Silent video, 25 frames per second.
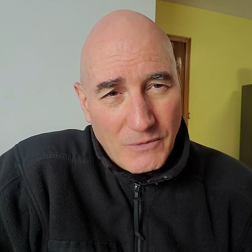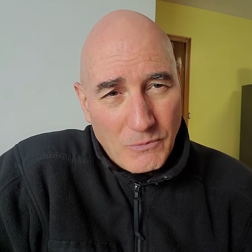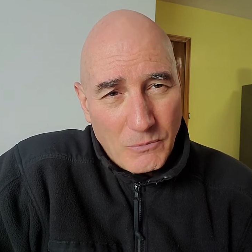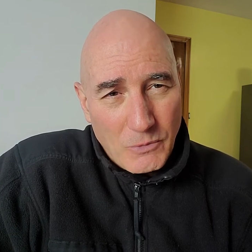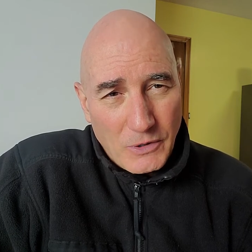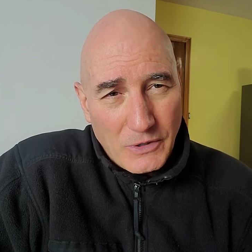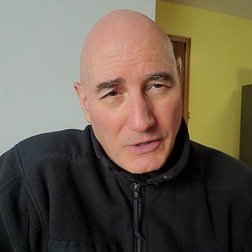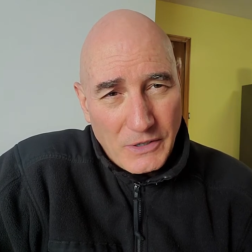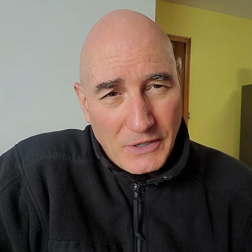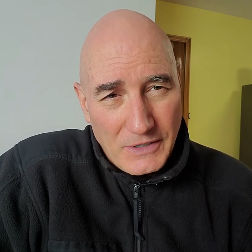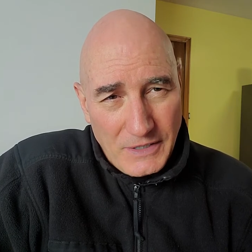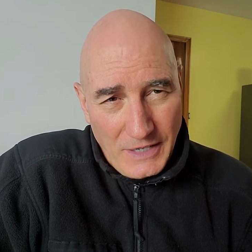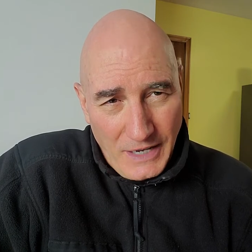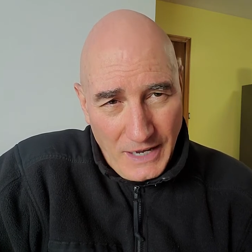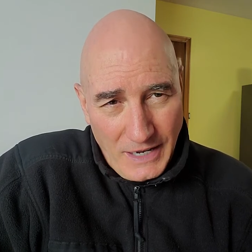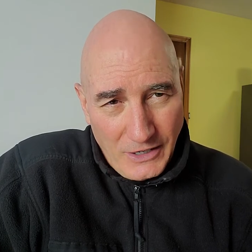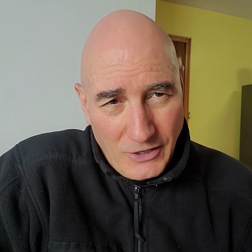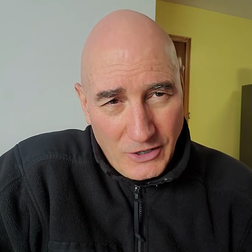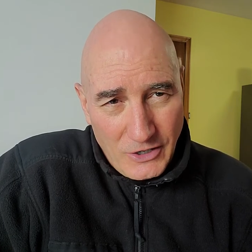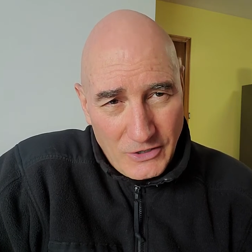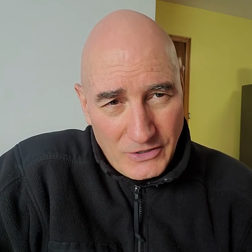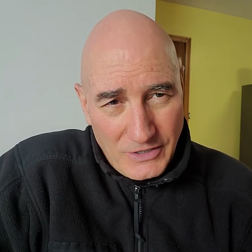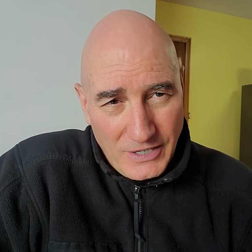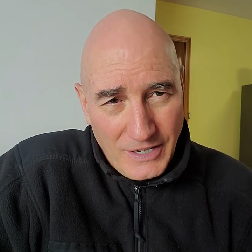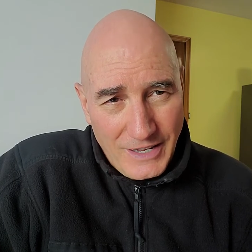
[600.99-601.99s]
We're going to take
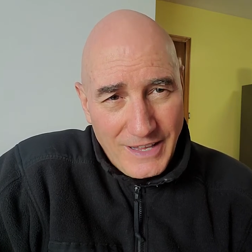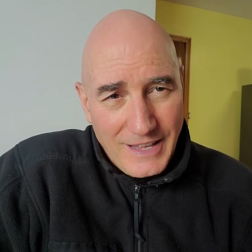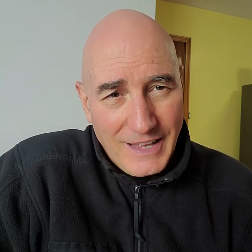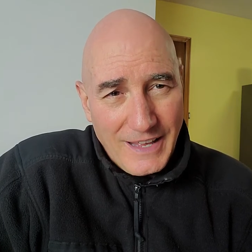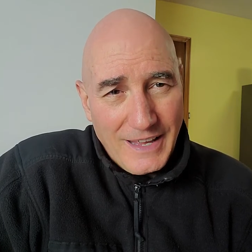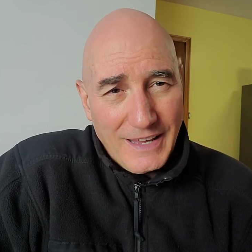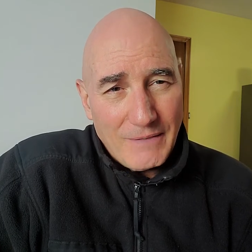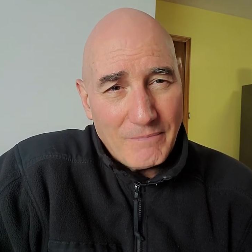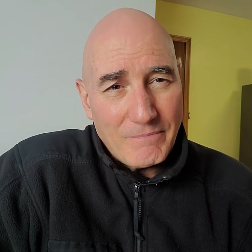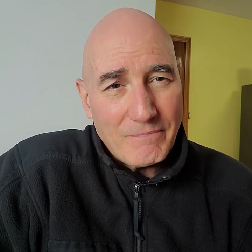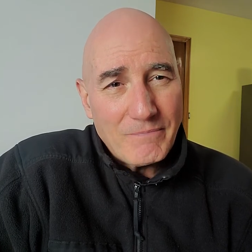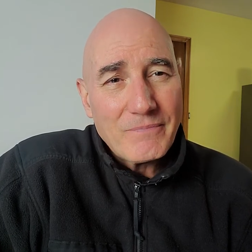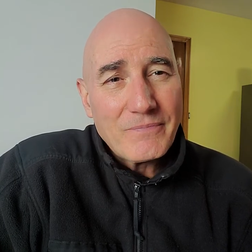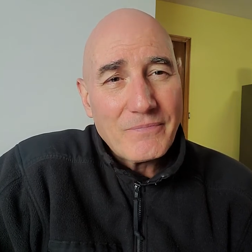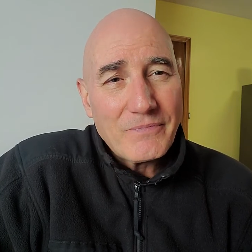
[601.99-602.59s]
our time